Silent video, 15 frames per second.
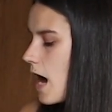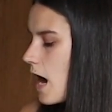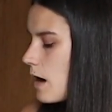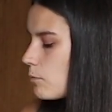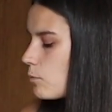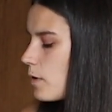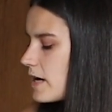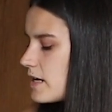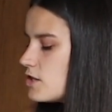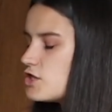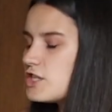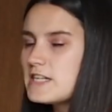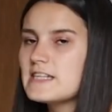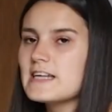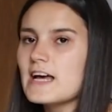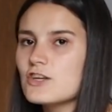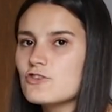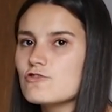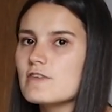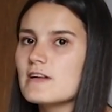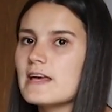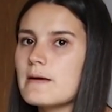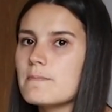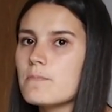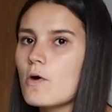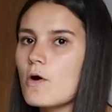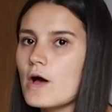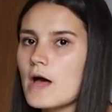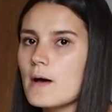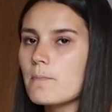and when she naturally
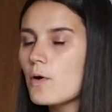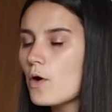put her